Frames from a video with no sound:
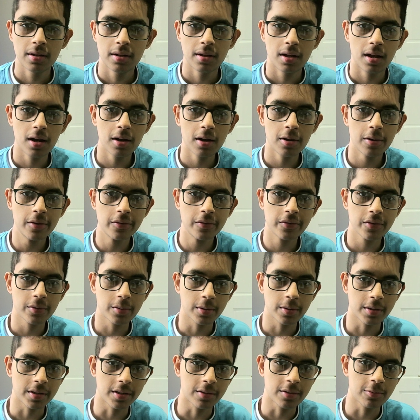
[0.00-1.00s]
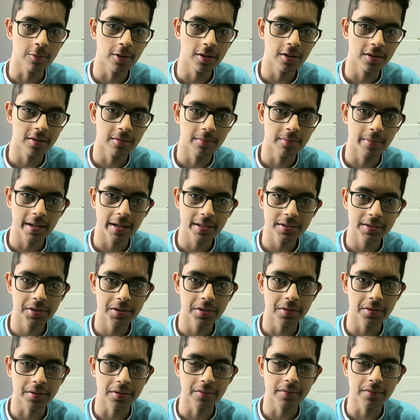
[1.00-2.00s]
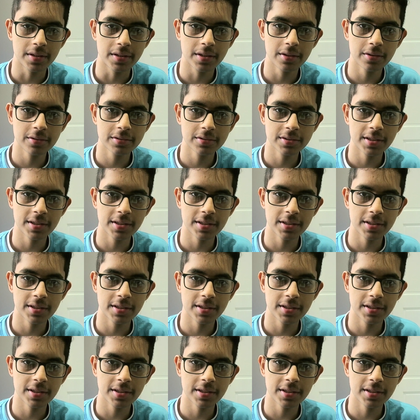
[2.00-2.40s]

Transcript: Hello everyone and welcome back to another video.